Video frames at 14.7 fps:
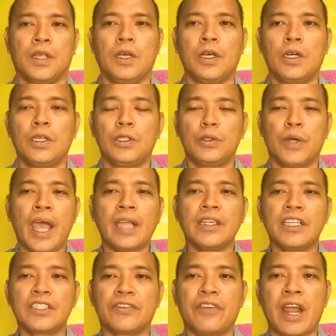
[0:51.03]
To add these
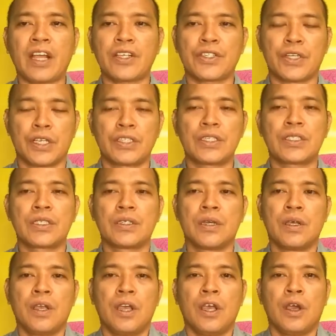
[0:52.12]
fractions,
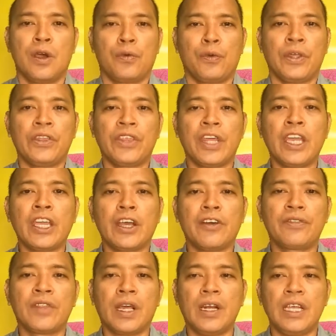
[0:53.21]
we think of the
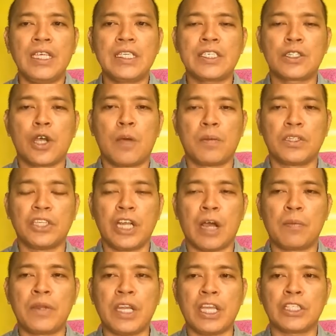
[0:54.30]
least common
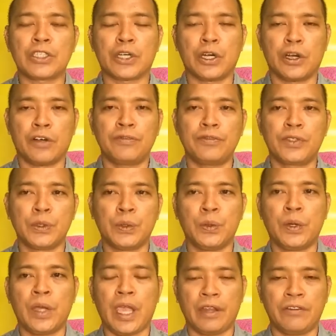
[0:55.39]
denominator of 2
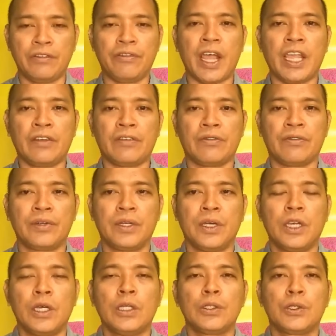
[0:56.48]
and 5.
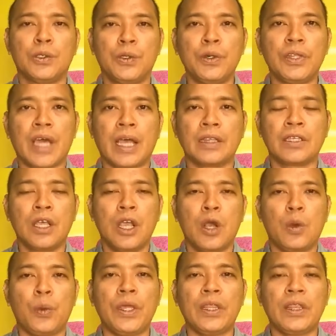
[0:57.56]
To do that, we
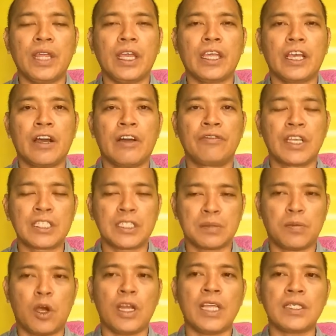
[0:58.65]
think of the
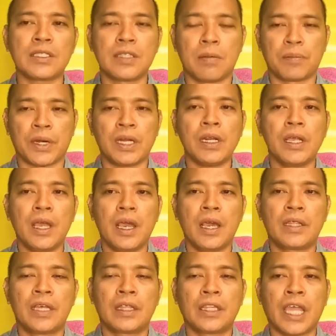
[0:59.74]
smallest number
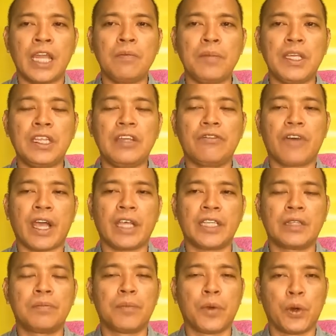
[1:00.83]
that can be divided
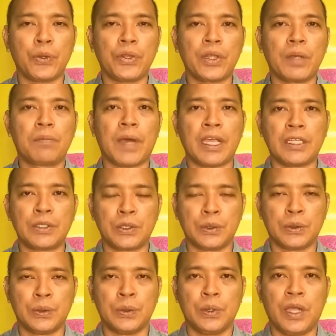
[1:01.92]
both by 2
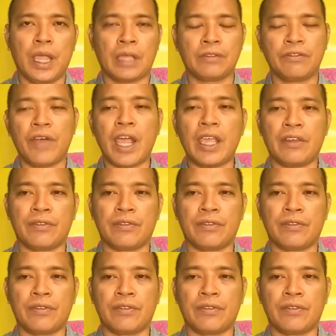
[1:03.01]
and 5.